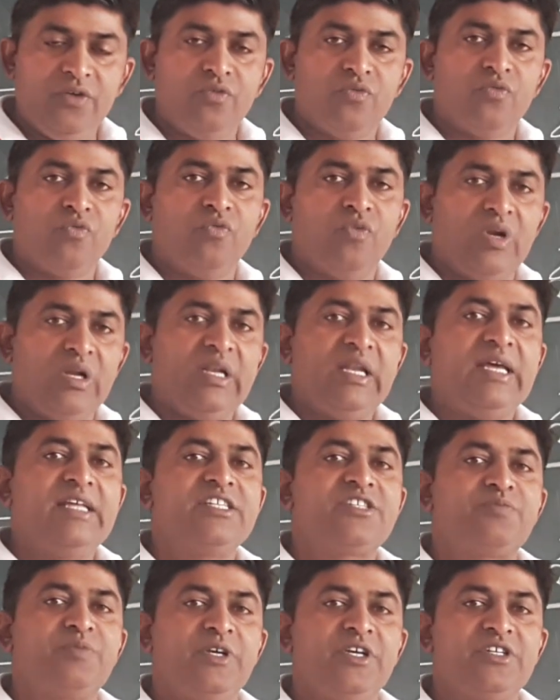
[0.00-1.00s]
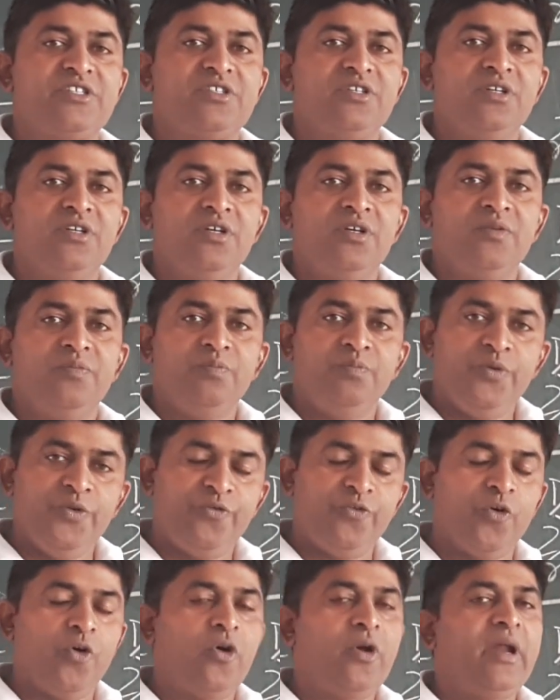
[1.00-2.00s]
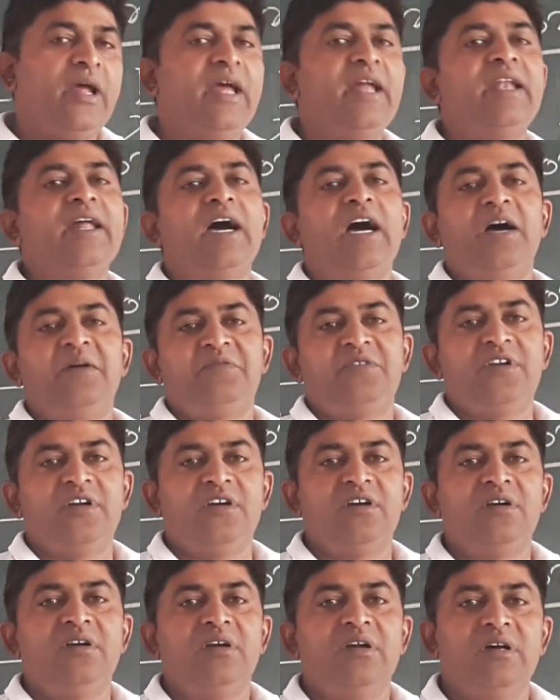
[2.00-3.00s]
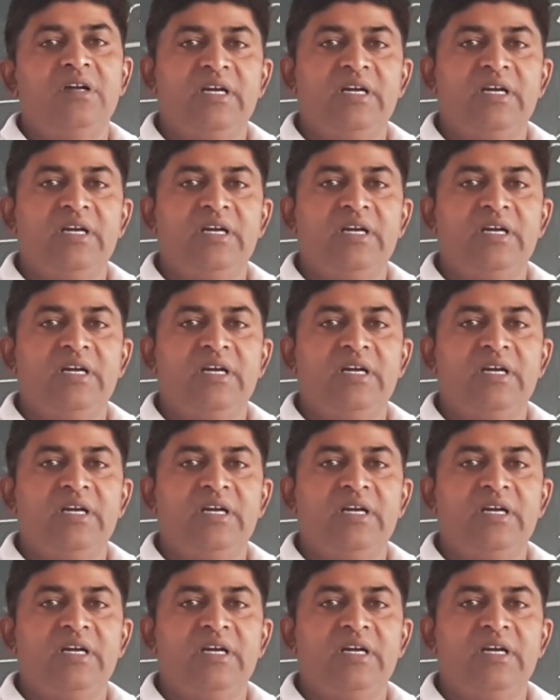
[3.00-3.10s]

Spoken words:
one line space before and after